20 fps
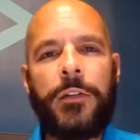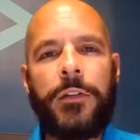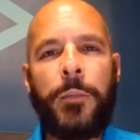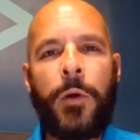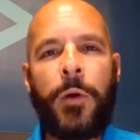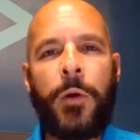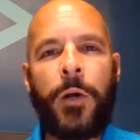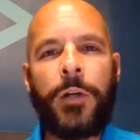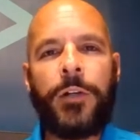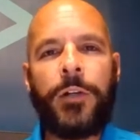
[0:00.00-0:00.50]

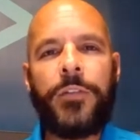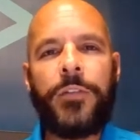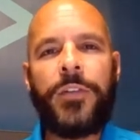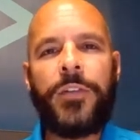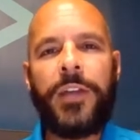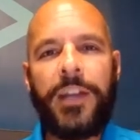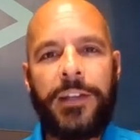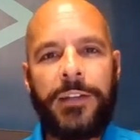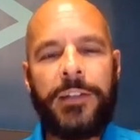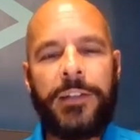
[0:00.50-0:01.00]
market's
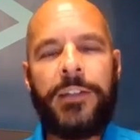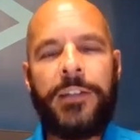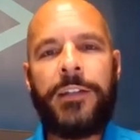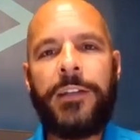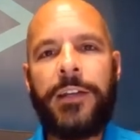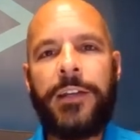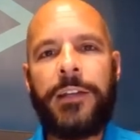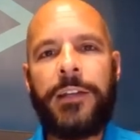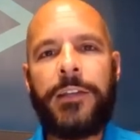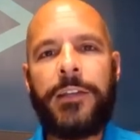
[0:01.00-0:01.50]
headed
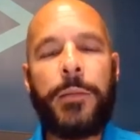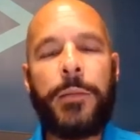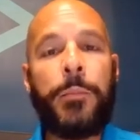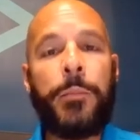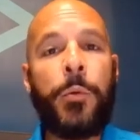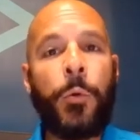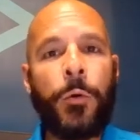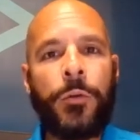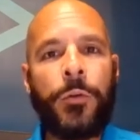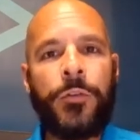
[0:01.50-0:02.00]
and the
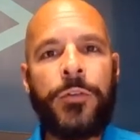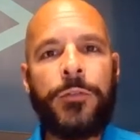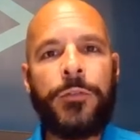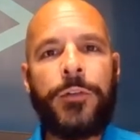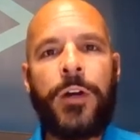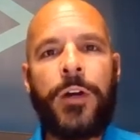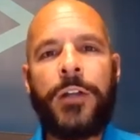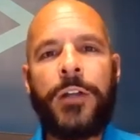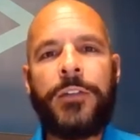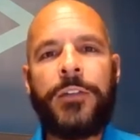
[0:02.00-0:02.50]
importance of
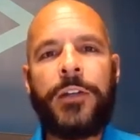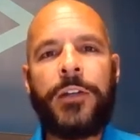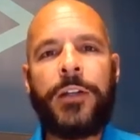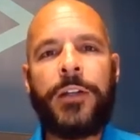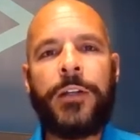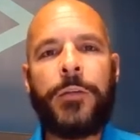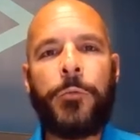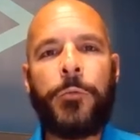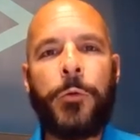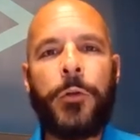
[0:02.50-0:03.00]
content,
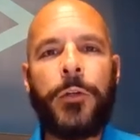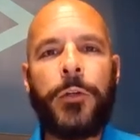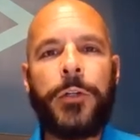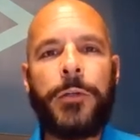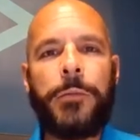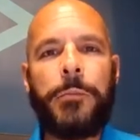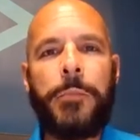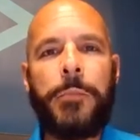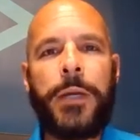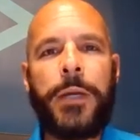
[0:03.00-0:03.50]
and really
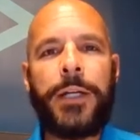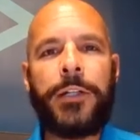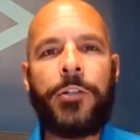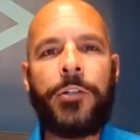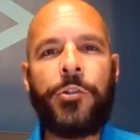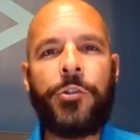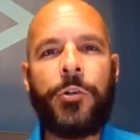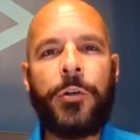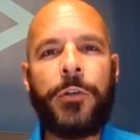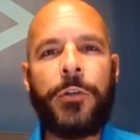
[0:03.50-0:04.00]
making
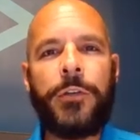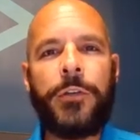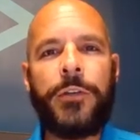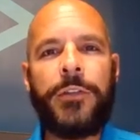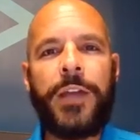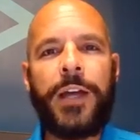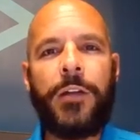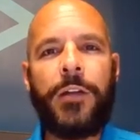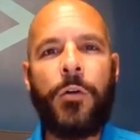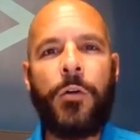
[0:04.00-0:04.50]
sure
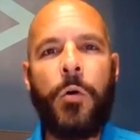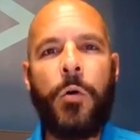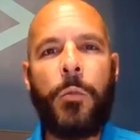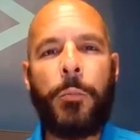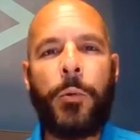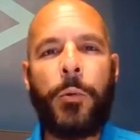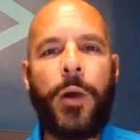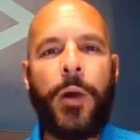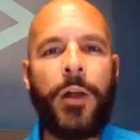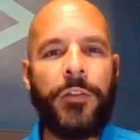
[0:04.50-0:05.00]
that whole
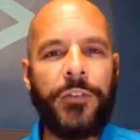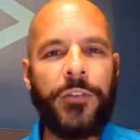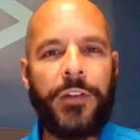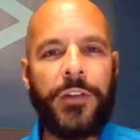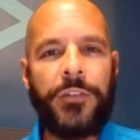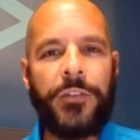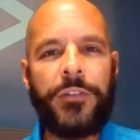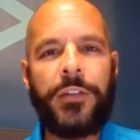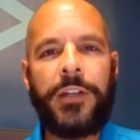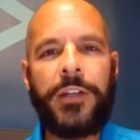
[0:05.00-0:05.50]

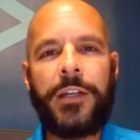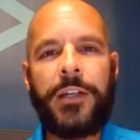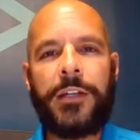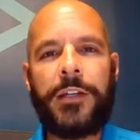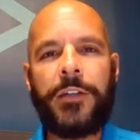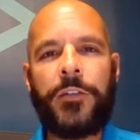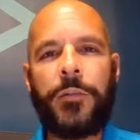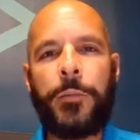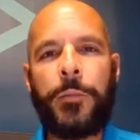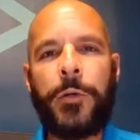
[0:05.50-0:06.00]
process and
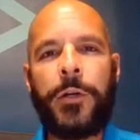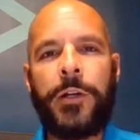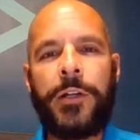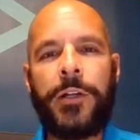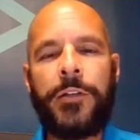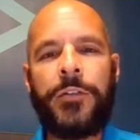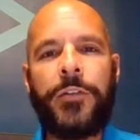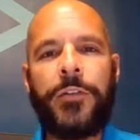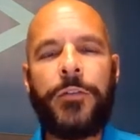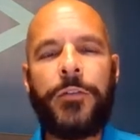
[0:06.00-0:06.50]

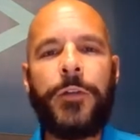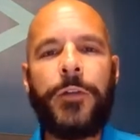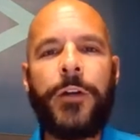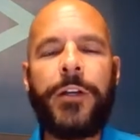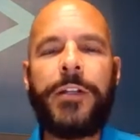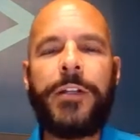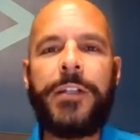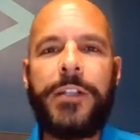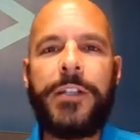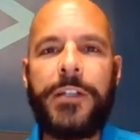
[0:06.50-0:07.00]
experience is
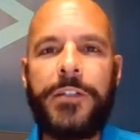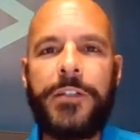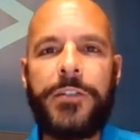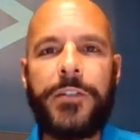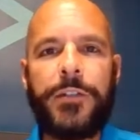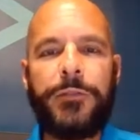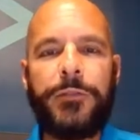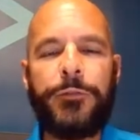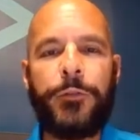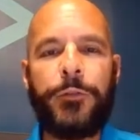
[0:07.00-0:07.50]
very easy
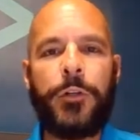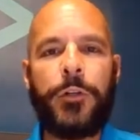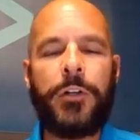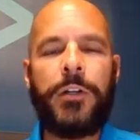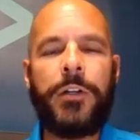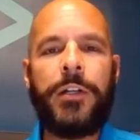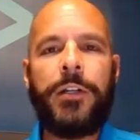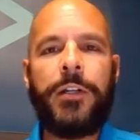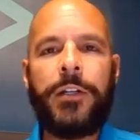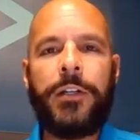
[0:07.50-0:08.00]
for
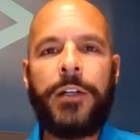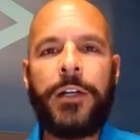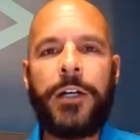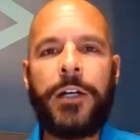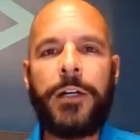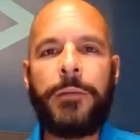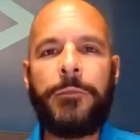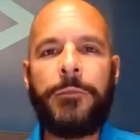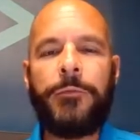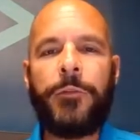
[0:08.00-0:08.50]

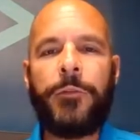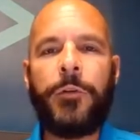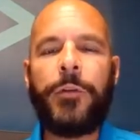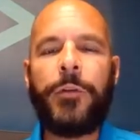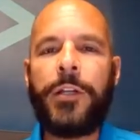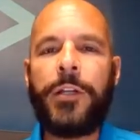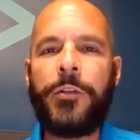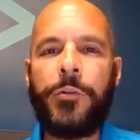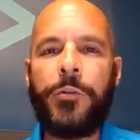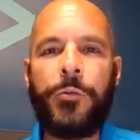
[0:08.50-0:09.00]

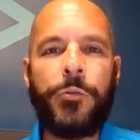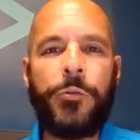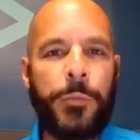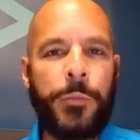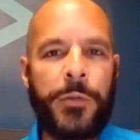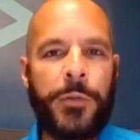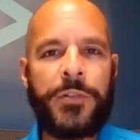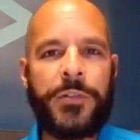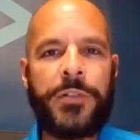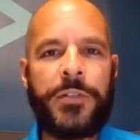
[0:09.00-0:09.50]
end user
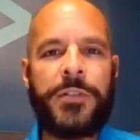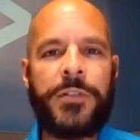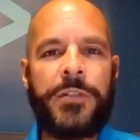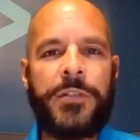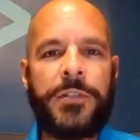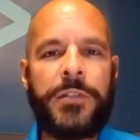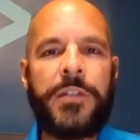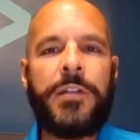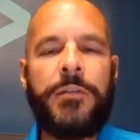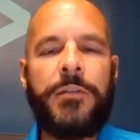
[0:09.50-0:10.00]
businesses
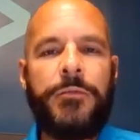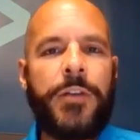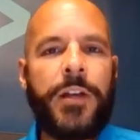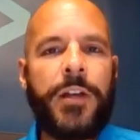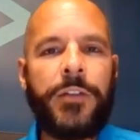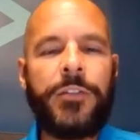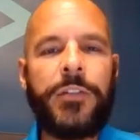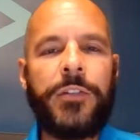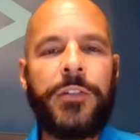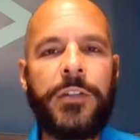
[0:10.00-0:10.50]
that
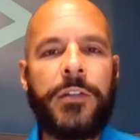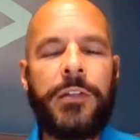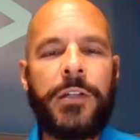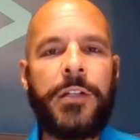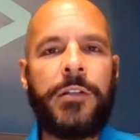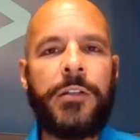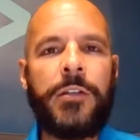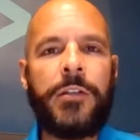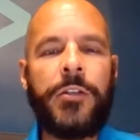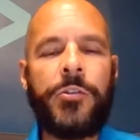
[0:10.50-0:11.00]
invest in
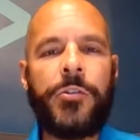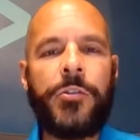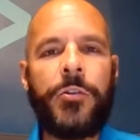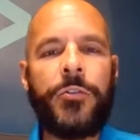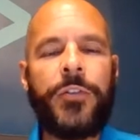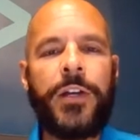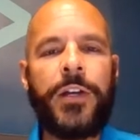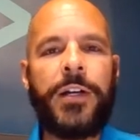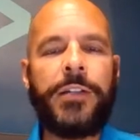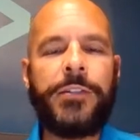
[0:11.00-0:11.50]
digital
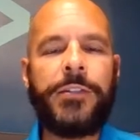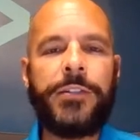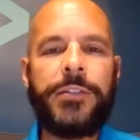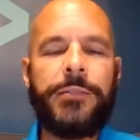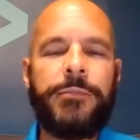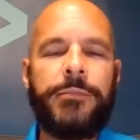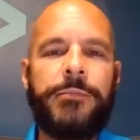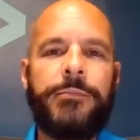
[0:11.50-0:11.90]
signs.